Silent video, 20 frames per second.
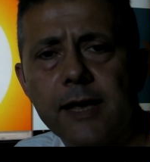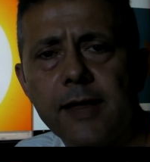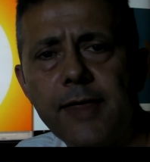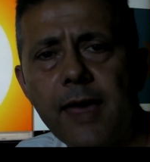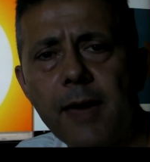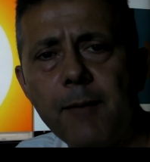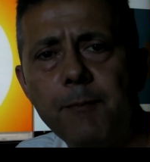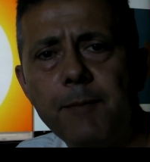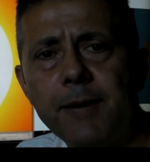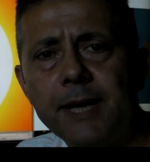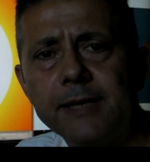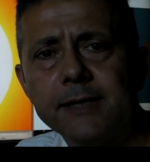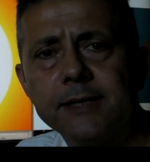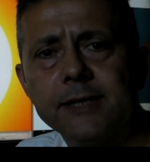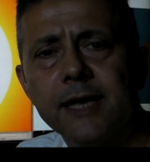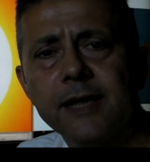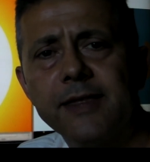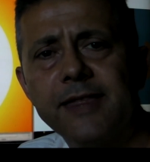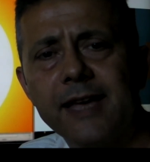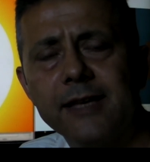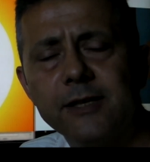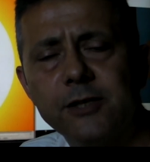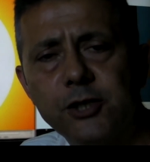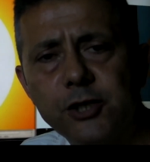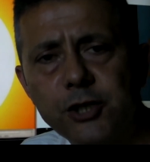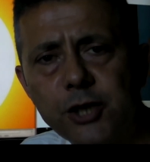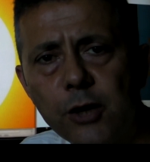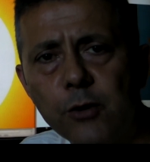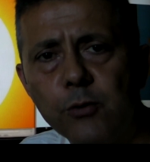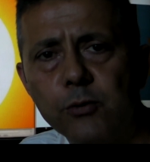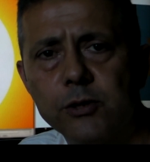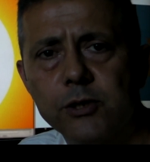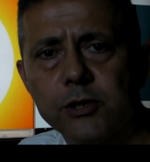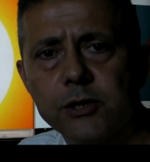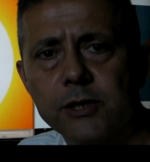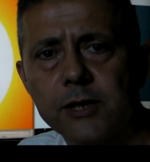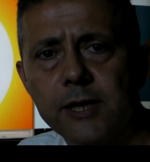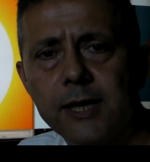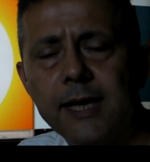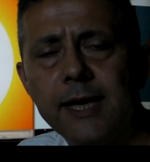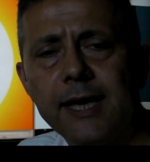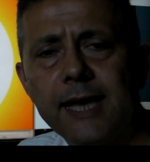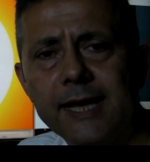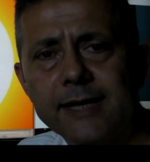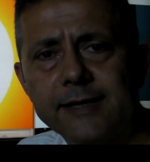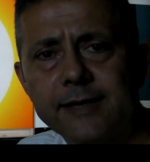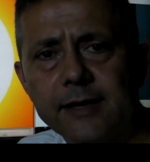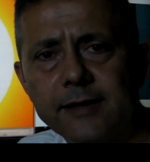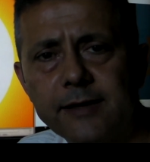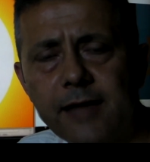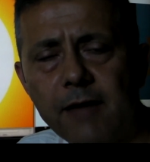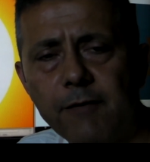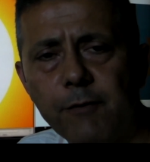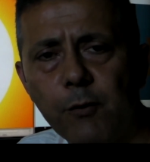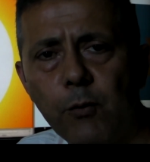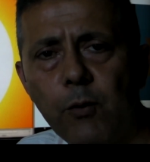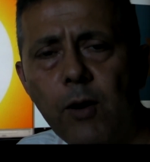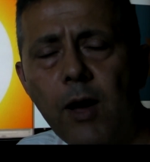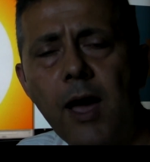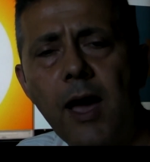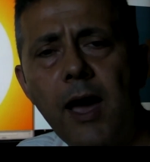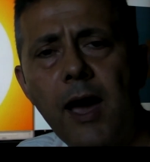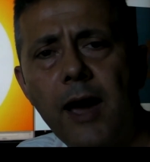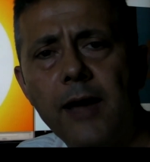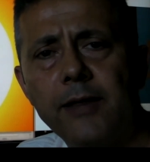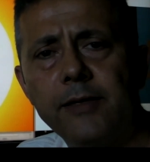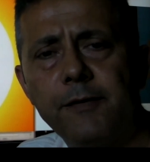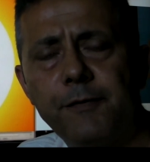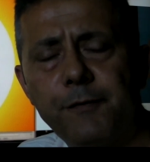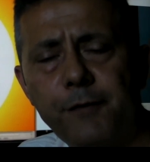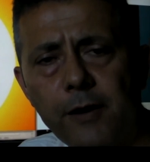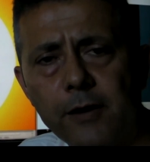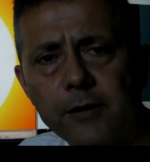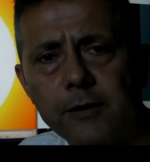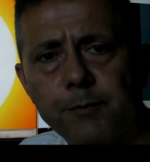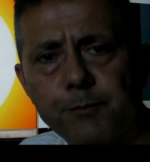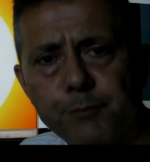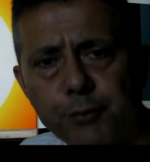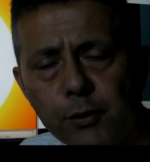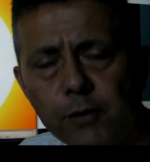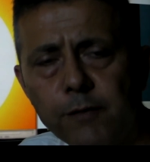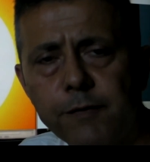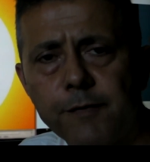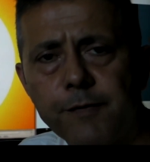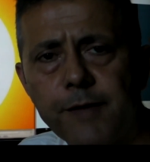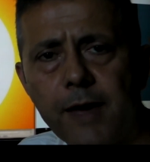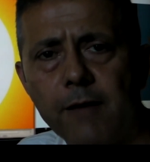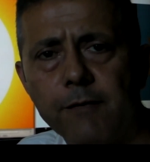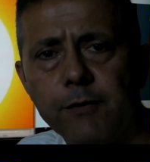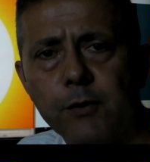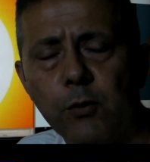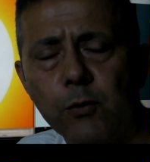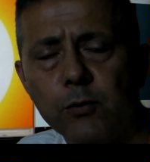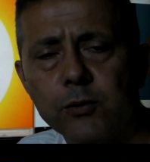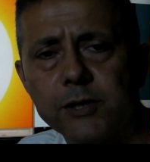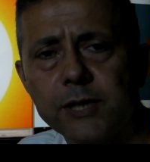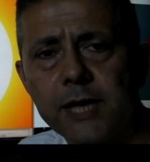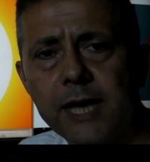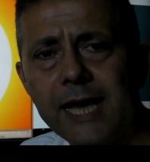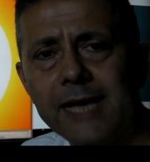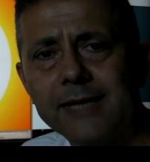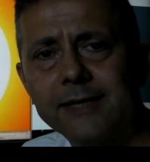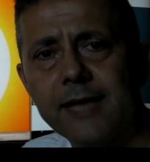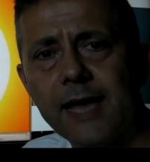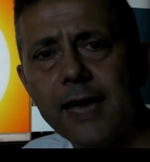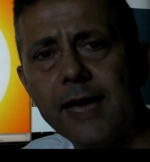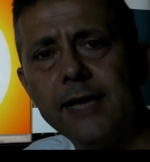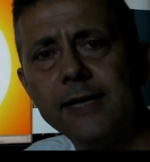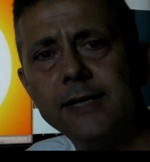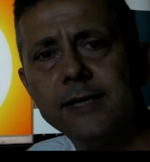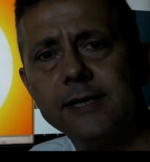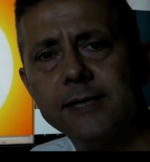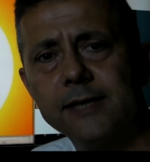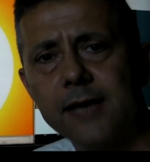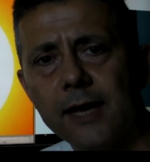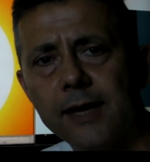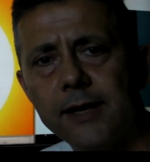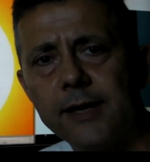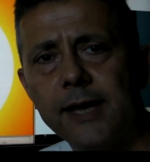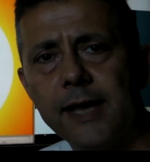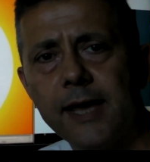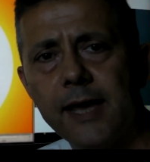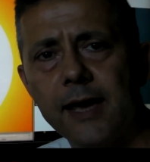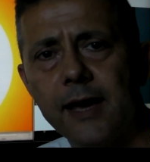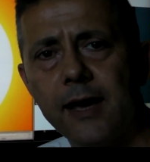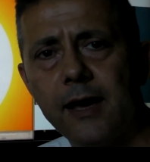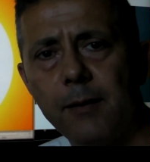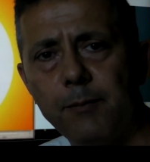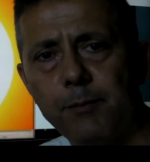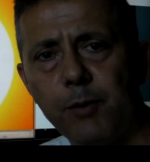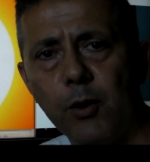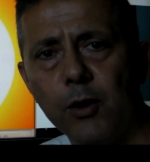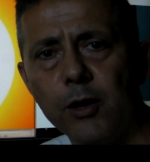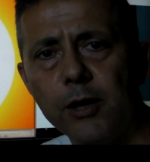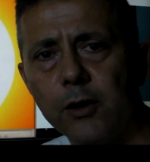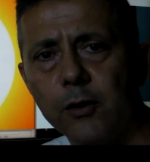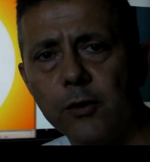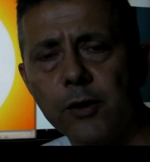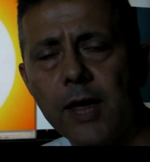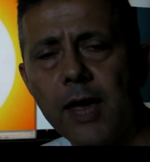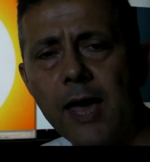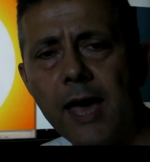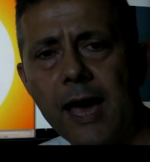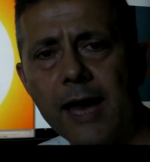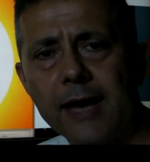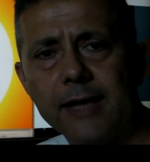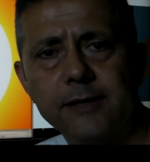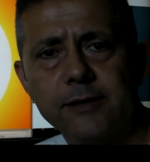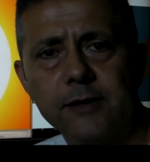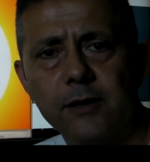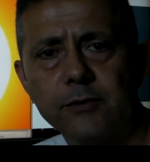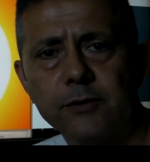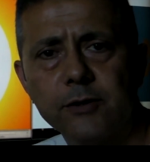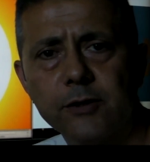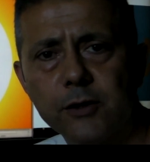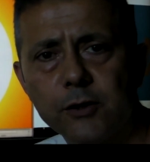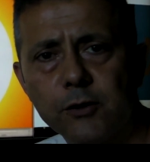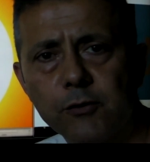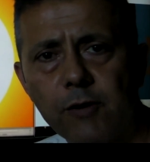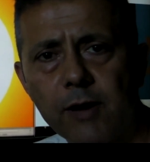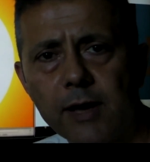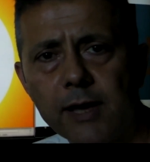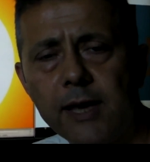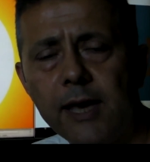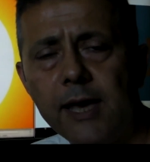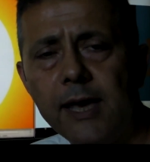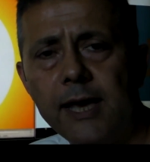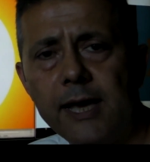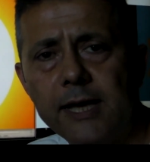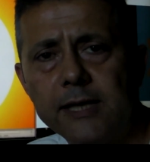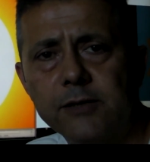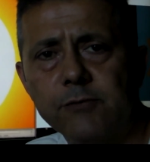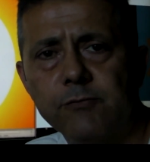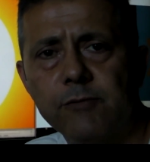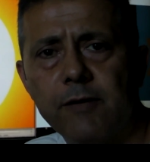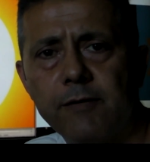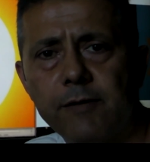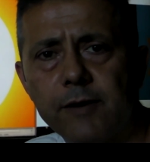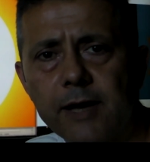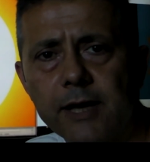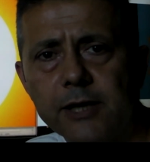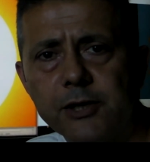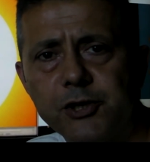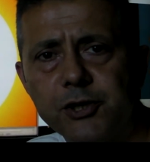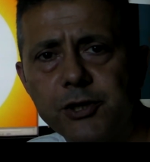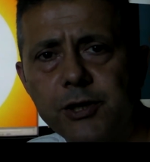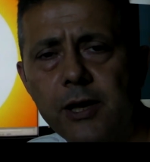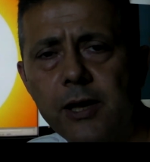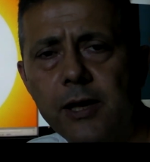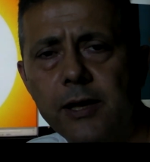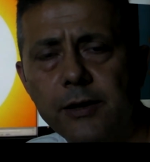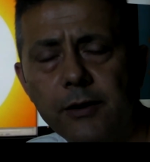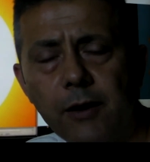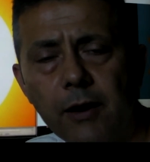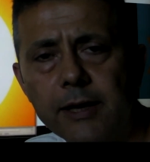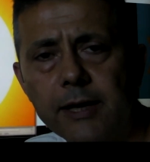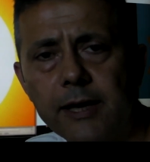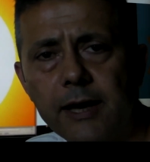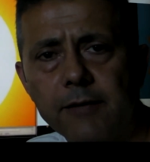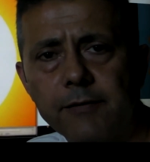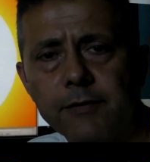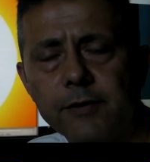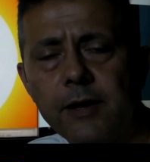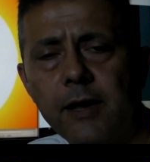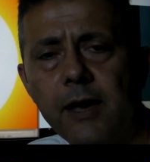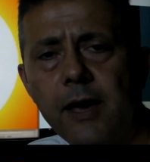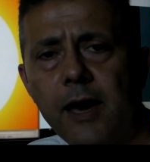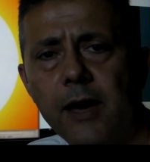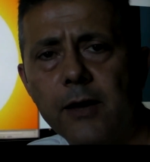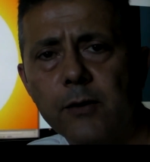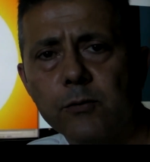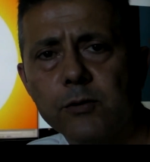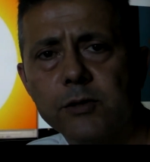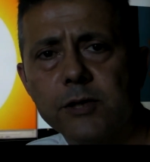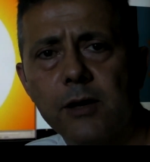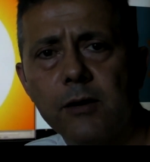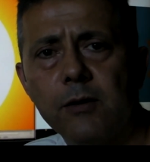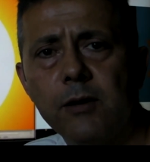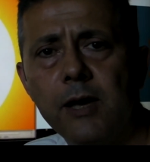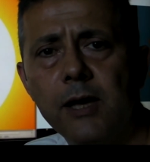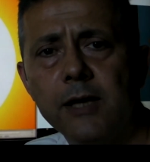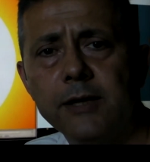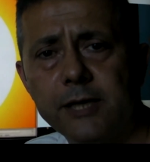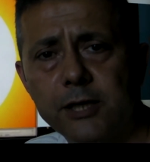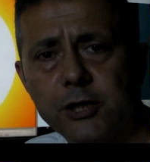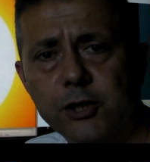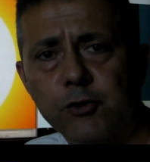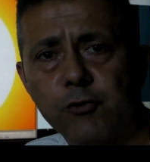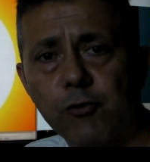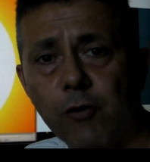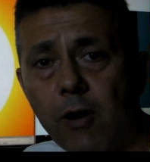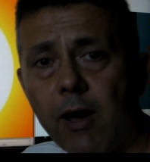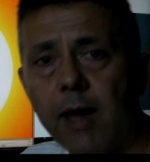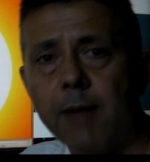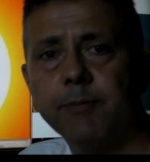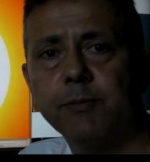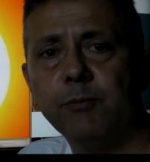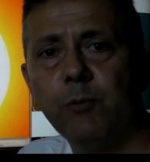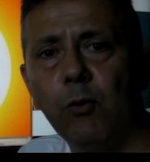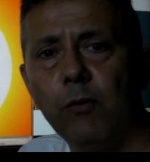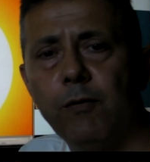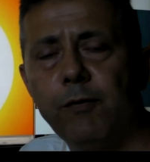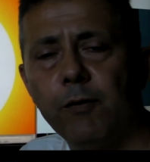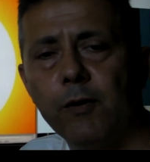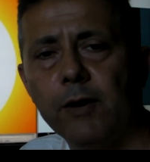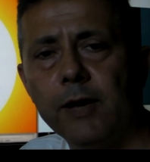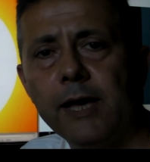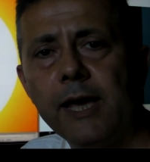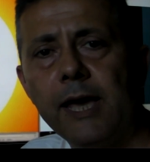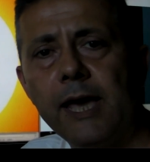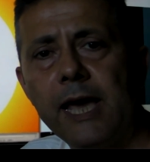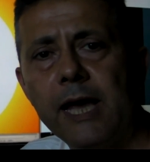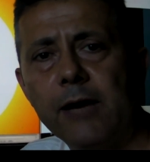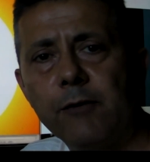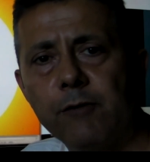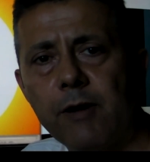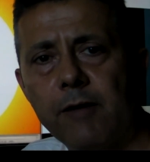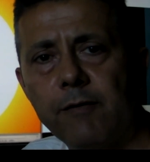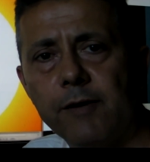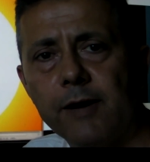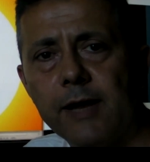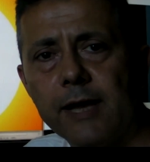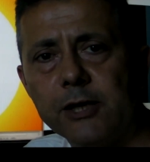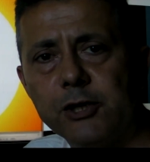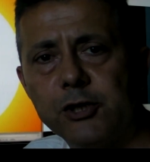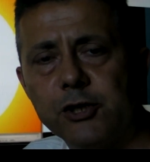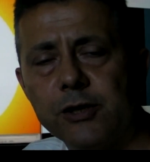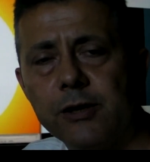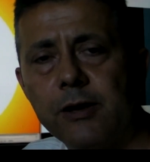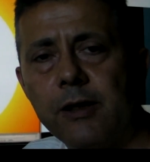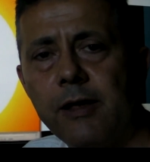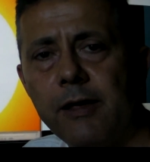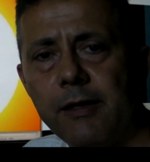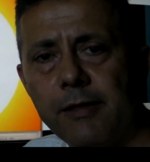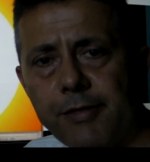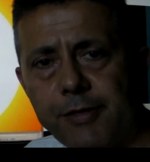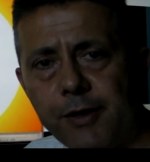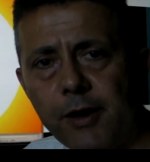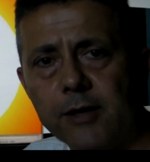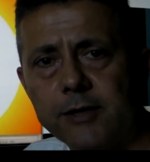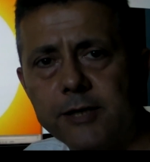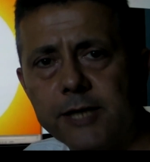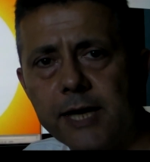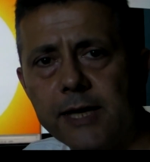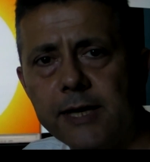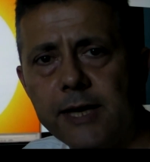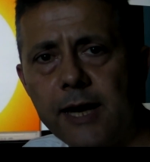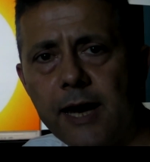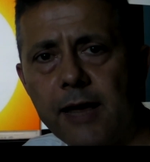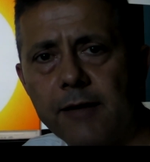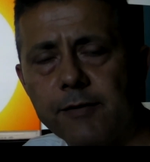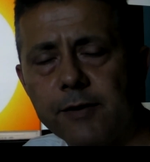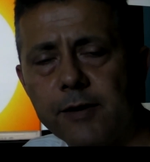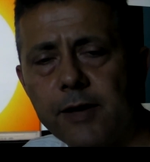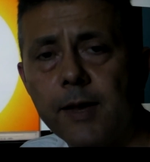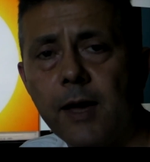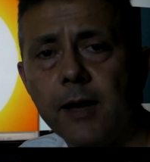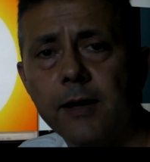And that means that Zeus is the devil, and the further proof of that of course is that his son here, Apollyon, Alexander the Great, is in Revelation 9:11 and also described more fully in Revelation 13:11.